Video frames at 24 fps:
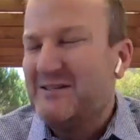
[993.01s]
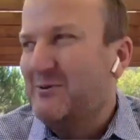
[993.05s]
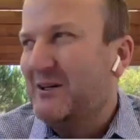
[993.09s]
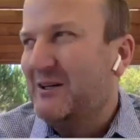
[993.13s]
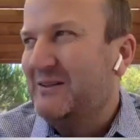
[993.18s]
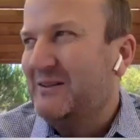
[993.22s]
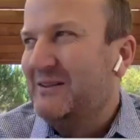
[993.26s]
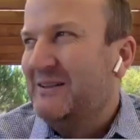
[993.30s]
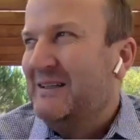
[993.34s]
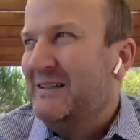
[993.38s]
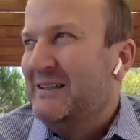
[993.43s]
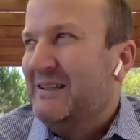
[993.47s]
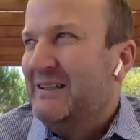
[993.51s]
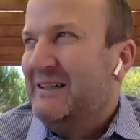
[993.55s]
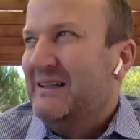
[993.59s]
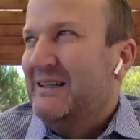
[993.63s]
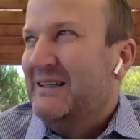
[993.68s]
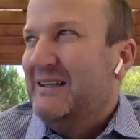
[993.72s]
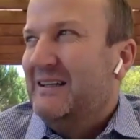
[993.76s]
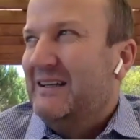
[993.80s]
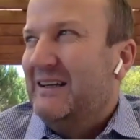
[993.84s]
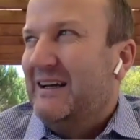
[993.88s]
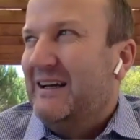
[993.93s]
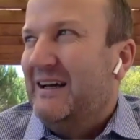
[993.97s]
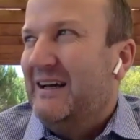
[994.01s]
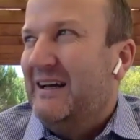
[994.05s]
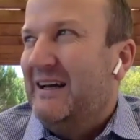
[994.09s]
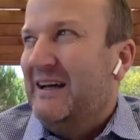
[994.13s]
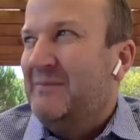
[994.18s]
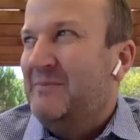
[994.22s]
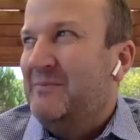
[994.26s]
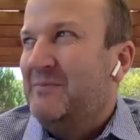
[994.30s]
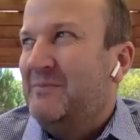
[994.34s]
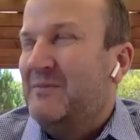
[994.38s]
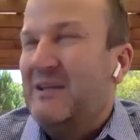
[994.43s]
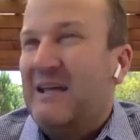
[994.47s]
Well,
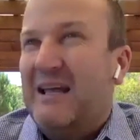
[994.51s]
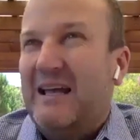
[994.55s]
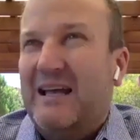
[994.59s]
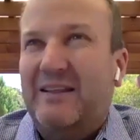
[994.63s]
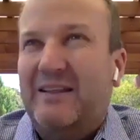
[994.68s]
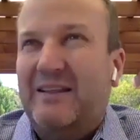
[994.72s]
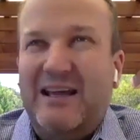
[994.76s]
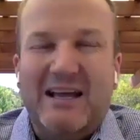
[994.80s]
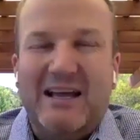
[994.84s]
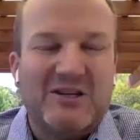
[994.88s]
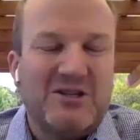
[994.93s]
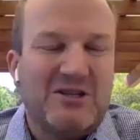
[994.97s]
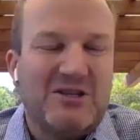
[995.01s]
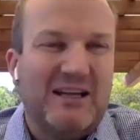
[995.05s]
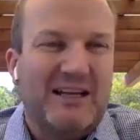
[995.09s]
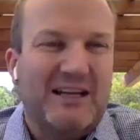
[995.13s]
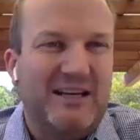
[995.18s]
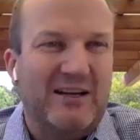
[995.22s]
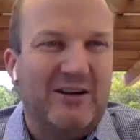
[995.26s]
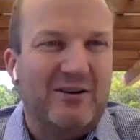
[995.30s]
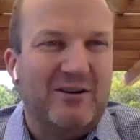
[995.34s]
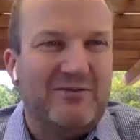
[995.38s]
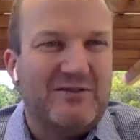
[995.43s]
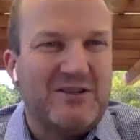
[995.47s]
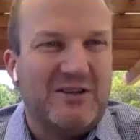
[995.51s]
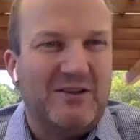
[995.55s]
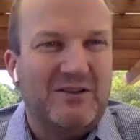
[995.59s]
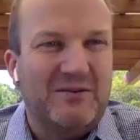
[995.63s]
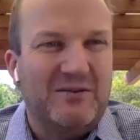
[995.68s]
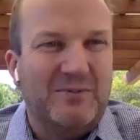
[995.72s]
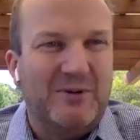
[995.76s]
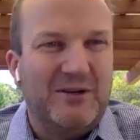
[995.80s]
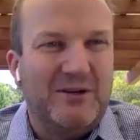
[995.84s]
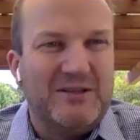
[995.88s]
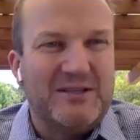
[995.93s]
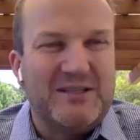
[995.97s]
the actual idea of
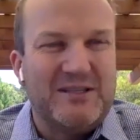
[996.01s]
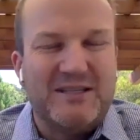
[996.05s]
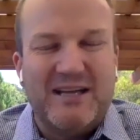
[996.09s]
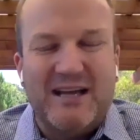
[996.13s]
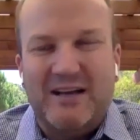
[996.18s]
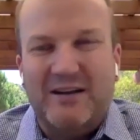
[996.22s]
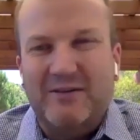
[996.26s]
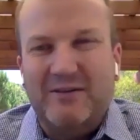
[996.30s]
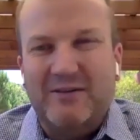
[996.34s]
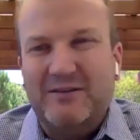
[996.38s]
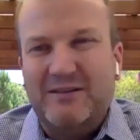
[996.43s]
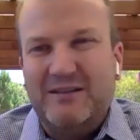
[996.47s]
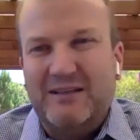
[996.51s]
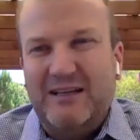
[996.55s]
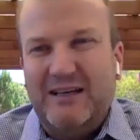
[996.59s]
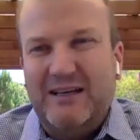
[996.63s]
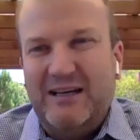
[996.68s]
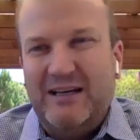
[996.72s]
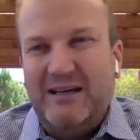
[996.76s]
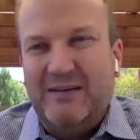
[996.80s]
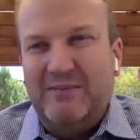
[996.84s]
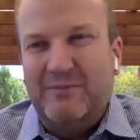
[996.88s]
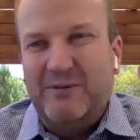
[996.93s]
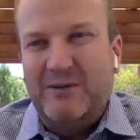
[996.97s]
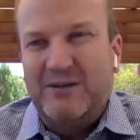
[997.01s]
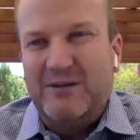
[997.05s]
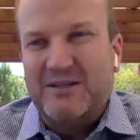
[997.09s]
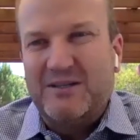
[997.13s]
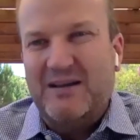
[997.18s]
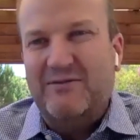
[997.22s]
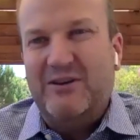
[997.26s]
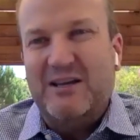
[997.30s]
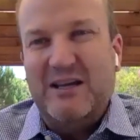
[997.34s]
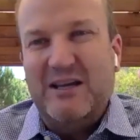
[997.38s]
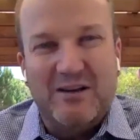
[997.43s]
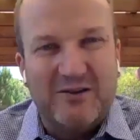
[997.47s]
Sonderpods started because
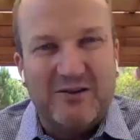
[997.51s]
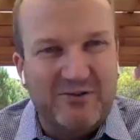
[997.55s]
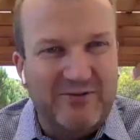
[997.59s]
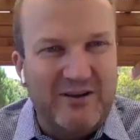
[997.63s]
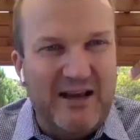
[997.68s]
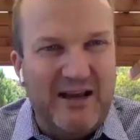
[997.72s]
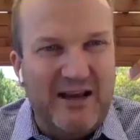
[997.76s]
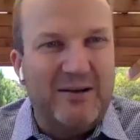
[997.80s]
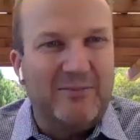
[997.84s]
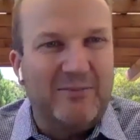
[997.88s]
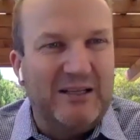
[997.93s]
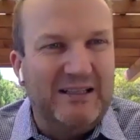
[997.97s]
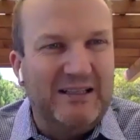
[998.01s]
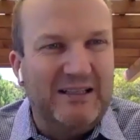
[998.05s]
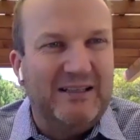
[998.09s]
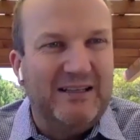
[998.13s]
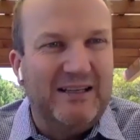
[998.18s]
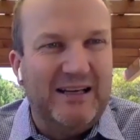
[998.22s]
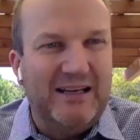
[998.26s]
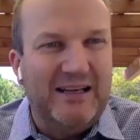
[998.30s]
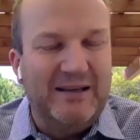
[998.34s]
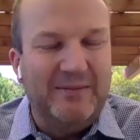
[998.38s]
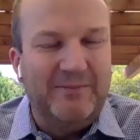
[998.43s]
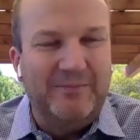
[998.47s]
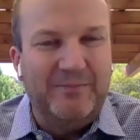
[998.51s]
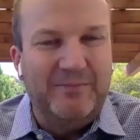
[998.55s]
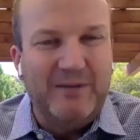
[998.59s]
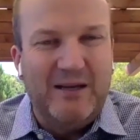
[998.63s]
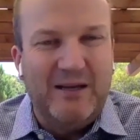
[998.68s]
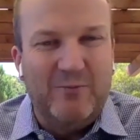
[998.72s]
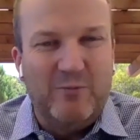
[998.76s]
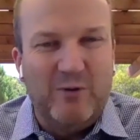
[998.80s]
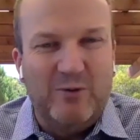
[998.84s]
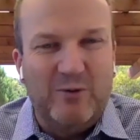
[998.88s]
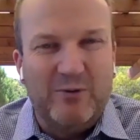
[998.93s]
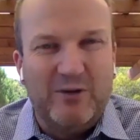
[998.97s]
I have a young family
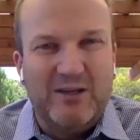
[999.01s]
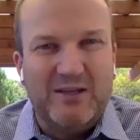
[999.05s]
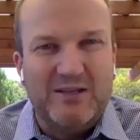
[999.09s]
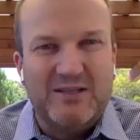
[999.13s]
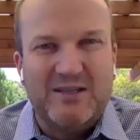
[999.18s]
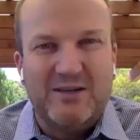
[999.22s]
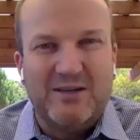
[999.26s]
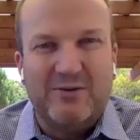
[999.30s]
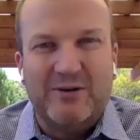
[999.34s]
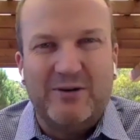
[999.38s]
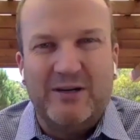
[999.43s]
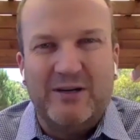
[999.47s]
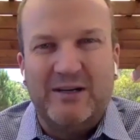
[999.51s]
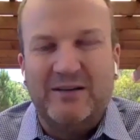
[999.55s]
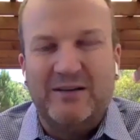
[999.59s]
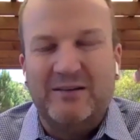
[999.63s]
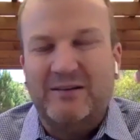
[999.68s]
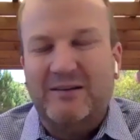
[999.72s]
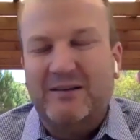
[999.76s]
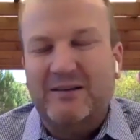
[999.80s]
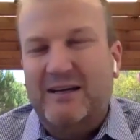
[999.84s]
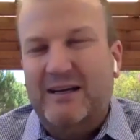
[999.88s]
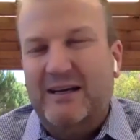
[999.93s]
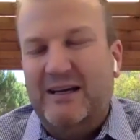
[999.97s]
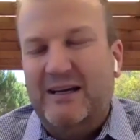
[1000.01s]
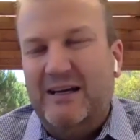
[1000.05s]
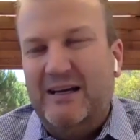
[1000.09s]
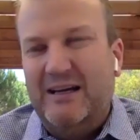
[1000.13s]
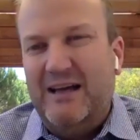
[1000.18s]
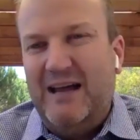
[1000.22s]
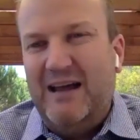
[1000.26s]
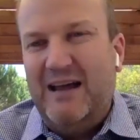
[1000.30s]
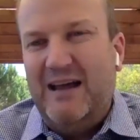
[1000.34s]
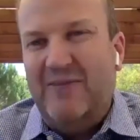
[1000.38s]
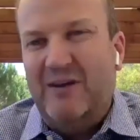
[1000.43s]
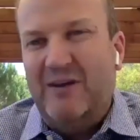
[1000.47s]
and we were considering
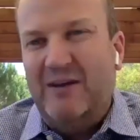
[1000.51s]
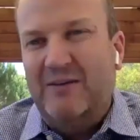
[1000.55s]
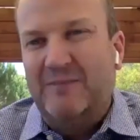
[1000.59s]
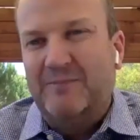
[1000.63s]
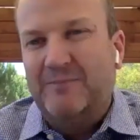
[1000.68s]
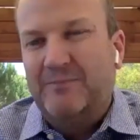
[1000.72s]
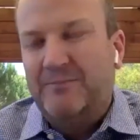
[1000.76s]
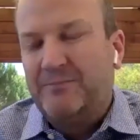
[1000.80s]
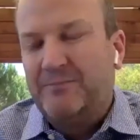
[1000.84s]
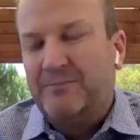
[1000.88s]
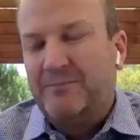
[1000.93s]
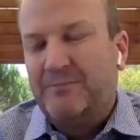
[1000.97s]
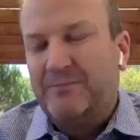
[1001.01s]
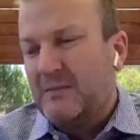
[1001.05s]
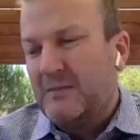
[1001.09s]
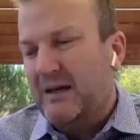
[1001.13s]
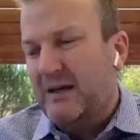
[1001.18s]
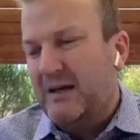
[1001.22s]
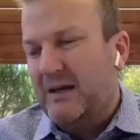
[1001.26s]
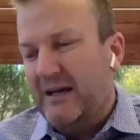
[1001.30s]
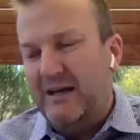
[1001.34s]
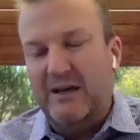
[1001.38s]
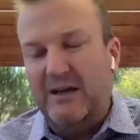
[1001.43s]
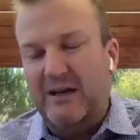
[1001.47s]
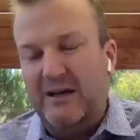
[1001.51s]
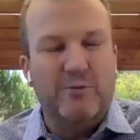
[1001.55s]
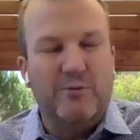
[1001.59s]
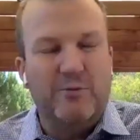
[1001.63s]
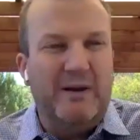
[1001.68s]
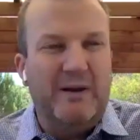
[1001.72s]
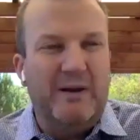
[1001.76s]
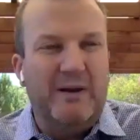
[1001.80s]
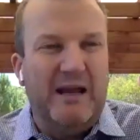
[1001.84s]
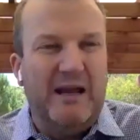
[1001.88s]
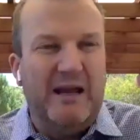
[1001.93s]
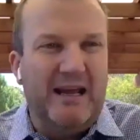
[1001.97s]
having an au
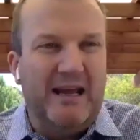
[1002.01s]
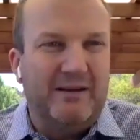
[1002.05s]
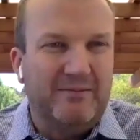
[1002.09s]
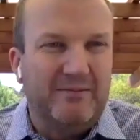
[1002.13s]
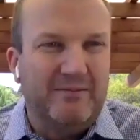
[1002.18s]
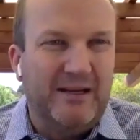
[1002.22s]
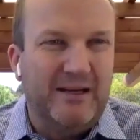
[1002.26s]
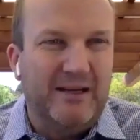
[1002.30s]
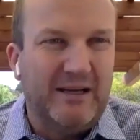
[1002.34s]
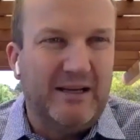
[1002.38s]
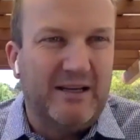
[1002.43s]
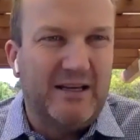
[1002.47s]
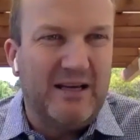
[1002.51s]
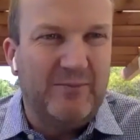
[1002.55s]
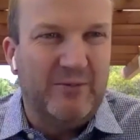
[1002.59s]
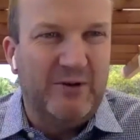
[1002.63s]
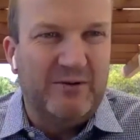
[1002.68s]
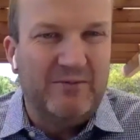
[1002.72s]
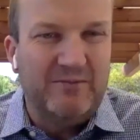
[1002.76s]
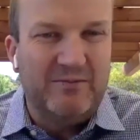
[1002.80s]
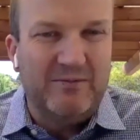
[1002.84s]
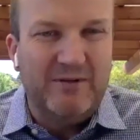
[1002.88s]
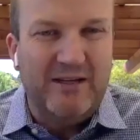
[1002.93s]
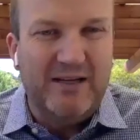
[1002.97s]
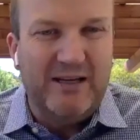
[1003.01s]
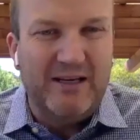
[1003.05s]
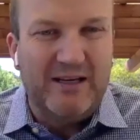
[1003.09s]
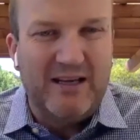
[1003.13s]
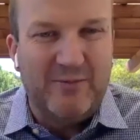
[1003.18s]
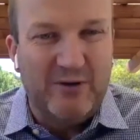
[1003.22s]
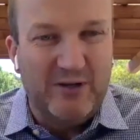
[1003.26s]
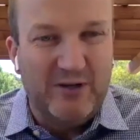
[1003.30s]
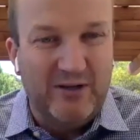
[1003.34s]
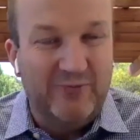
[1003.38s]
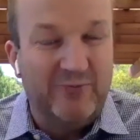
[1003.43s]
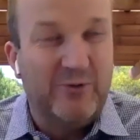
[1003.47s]
pair come and
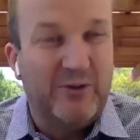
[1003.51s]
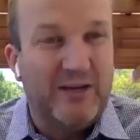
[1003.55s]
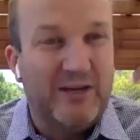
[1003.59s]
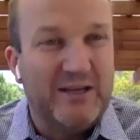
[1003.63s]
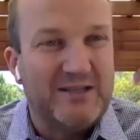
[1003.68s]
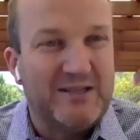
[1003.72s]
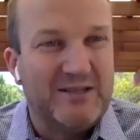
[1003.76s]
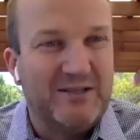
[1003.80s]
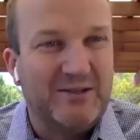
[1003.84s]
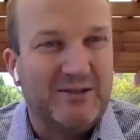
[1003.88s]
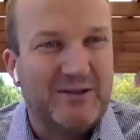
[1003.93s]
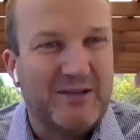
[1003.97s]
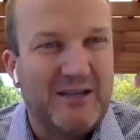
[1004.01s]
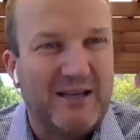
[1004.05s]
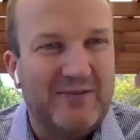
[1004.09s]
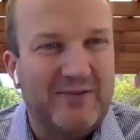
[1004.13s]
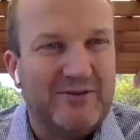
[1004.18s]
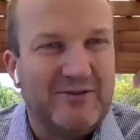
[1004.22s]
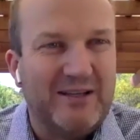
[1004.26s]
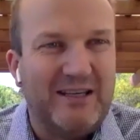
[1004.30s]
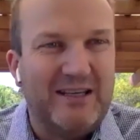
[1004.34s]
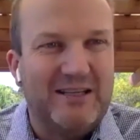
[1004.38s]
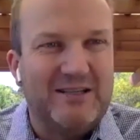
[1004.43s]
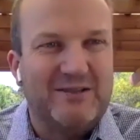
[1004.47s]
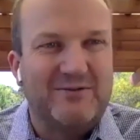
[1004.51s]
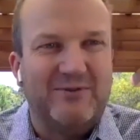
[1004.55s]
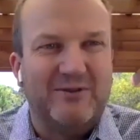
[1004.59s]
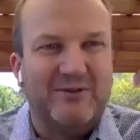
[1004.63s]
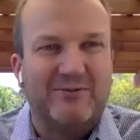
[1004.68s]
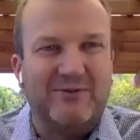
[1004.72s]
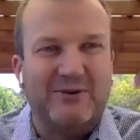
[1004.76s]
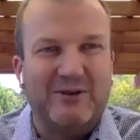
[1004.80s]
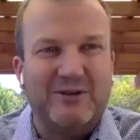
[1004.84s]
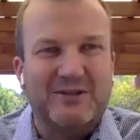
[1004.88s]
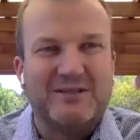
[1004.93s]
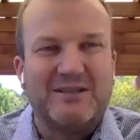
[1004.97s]
live with us to look after the kids for
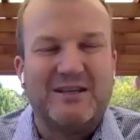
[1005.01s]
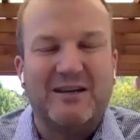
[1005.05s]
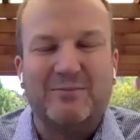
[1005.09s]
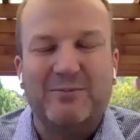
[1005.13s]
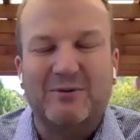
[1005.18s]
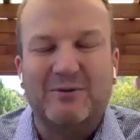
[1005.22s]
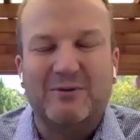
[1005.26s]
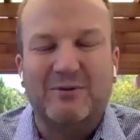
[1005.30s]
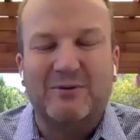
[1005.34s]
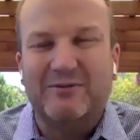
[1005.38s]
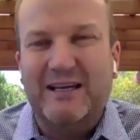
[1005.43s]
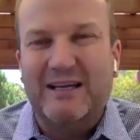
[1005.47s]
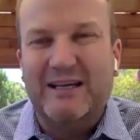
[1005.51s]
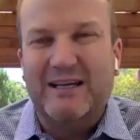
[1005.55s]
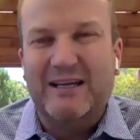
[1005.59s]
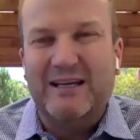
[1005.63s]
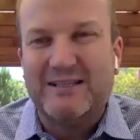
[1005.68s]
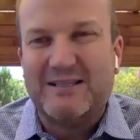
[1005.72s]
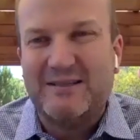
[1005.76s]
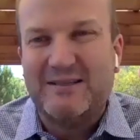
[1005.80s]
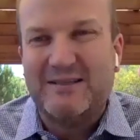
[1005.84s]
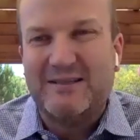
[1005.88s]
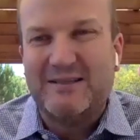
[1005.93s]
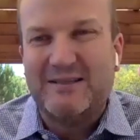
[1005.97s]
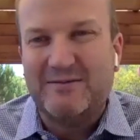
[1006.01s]
the first couple of years.